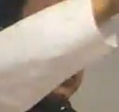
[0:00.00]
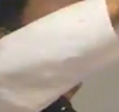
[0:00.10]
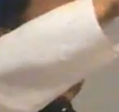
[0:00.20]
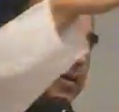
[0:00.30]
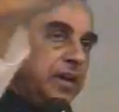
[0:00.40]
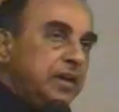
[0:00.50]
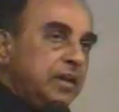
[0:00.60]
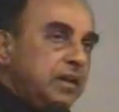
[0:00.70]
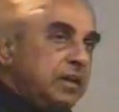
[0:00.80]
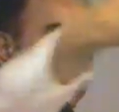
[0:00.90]

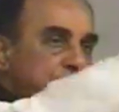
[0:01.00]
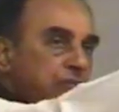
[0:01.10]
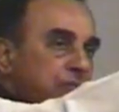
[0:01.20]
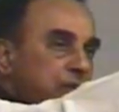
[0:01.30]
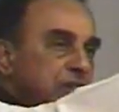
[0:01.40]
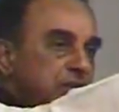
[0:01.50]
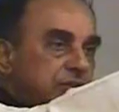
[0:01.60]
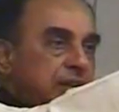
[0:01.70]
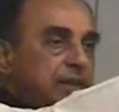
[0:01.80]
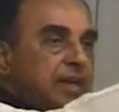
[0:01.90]
Madurai, if you draw a
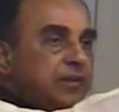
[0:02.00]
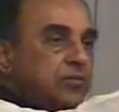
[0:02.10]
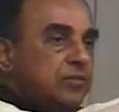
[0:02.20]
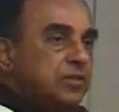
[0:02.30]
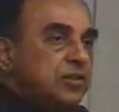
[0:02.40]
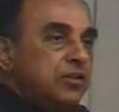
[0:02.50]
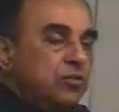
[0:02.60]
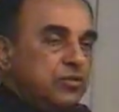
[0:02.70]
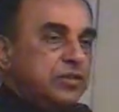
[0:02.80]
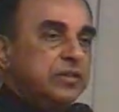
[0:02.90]
straight line towards the
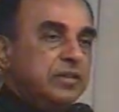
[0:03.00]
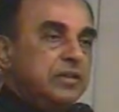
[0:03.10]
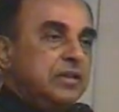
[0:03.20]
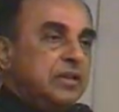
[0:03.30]
ocean,